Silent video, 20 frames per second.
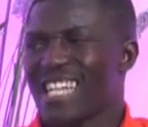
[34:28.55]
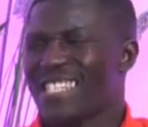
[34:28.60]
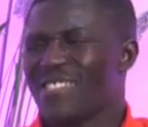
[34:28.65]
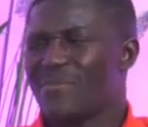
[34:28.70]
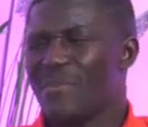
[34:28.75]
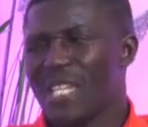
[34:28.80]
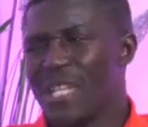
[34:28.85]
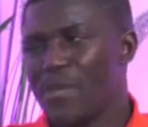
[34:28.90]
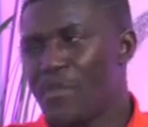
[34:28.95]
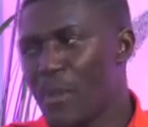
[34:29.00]
as
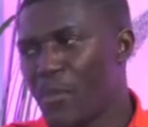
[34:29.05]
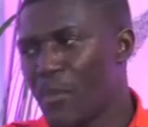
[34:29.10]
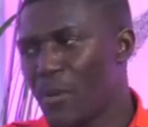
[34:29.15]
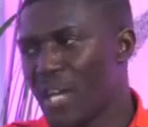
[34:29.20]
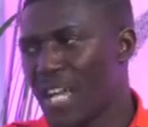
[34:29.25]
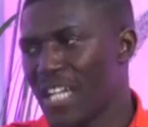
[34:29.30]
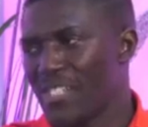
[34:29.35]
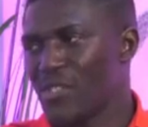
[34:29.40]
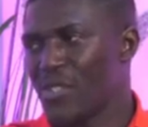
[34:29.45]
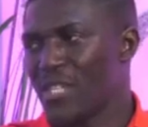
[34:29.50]
many
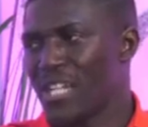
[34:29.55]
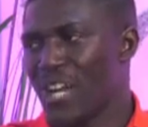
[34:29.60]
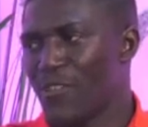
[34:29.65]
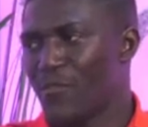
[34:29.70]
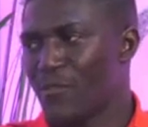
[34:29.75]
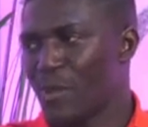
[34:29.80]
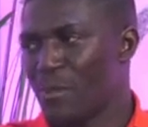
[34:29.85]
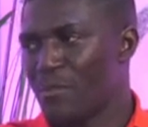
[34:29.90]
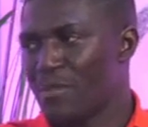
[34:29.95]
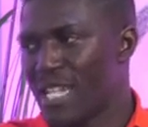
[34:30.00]
people as you
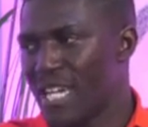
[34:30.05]
can from